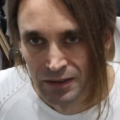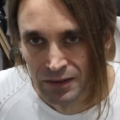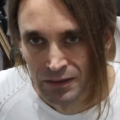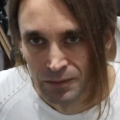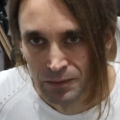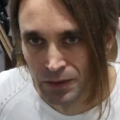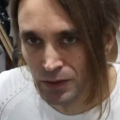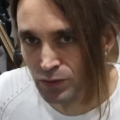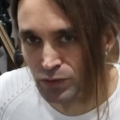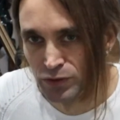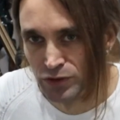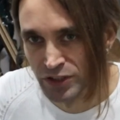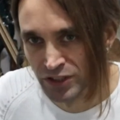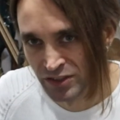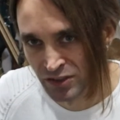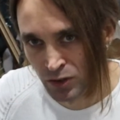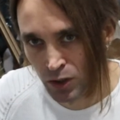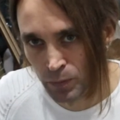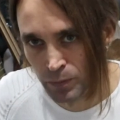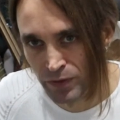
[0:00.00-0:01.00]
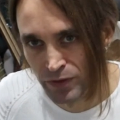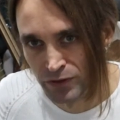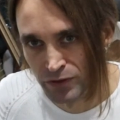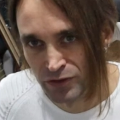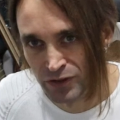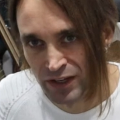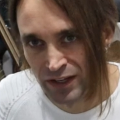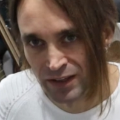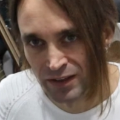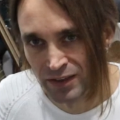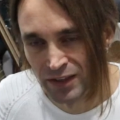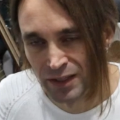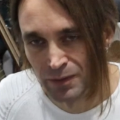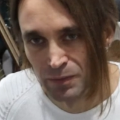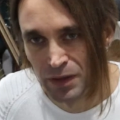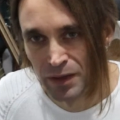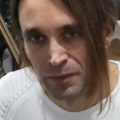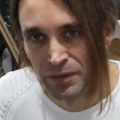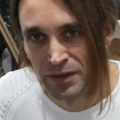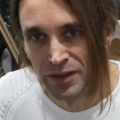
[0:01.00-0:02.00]
But if you just copy the track, then
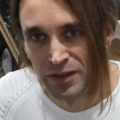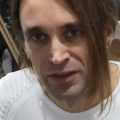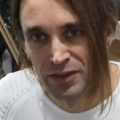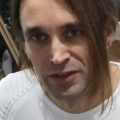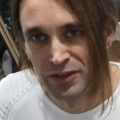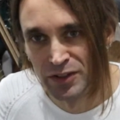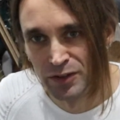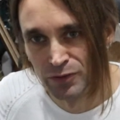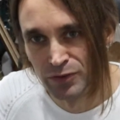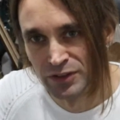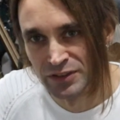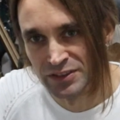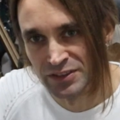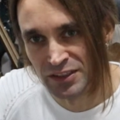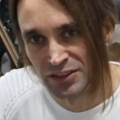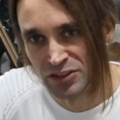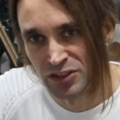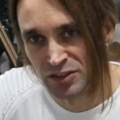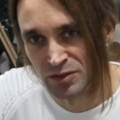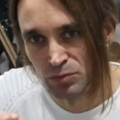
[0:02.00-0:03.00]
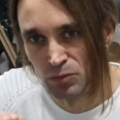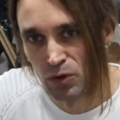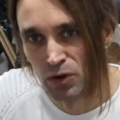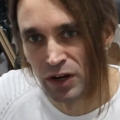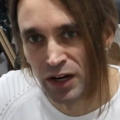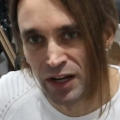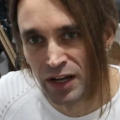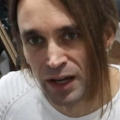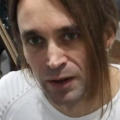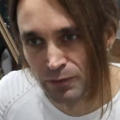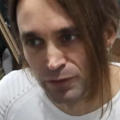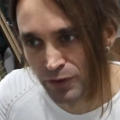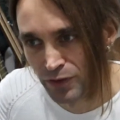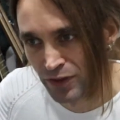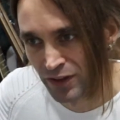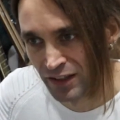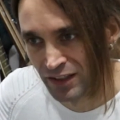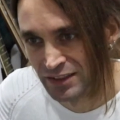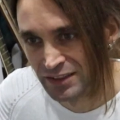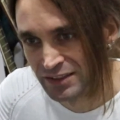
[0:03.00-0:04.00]
maybe the differences are just more
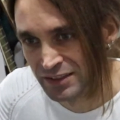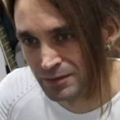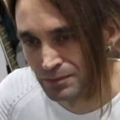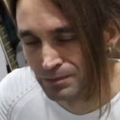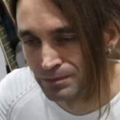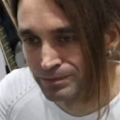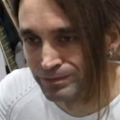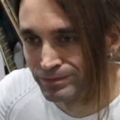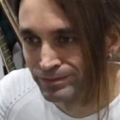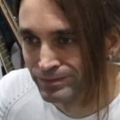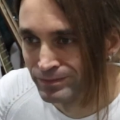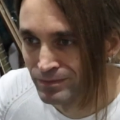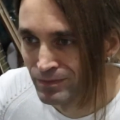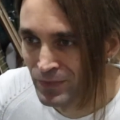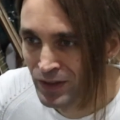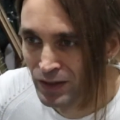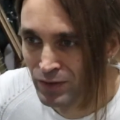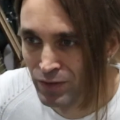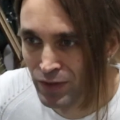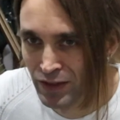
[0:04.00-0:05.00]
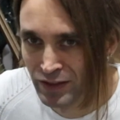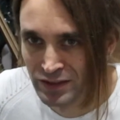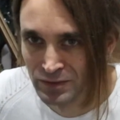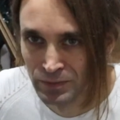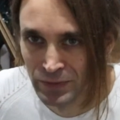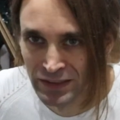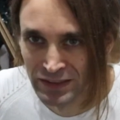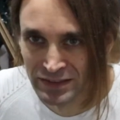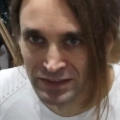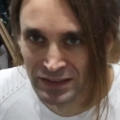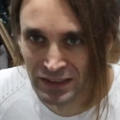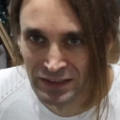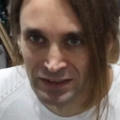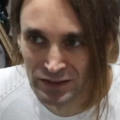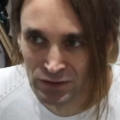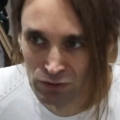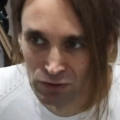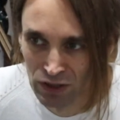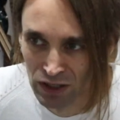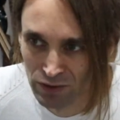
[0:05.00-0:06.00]
emphasized. That makes sense.
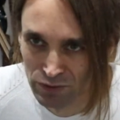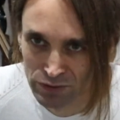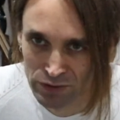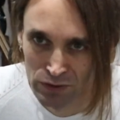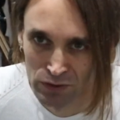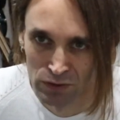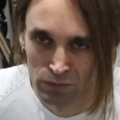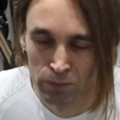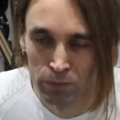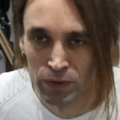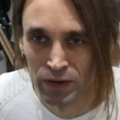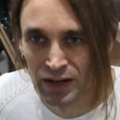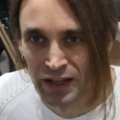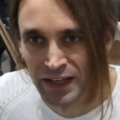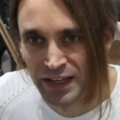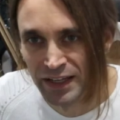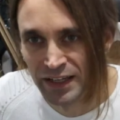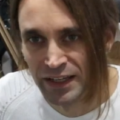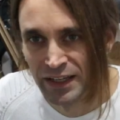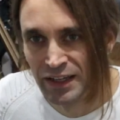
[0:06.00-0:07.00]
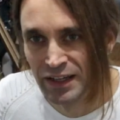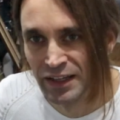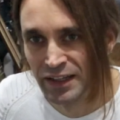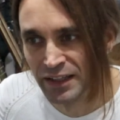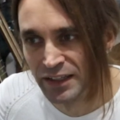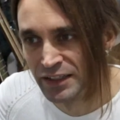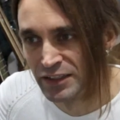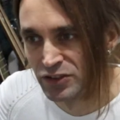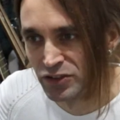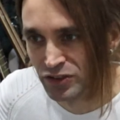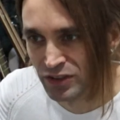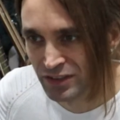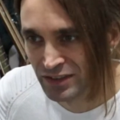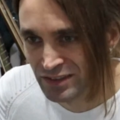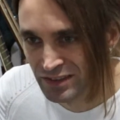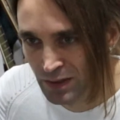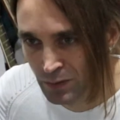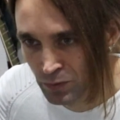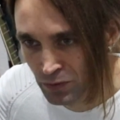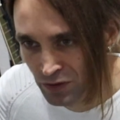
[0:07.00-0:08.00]
So you have to play each track
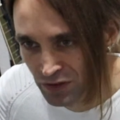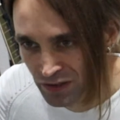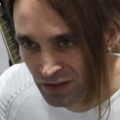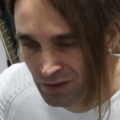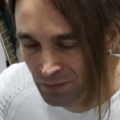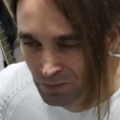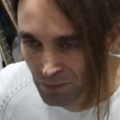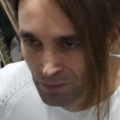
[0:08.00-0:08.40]
separately.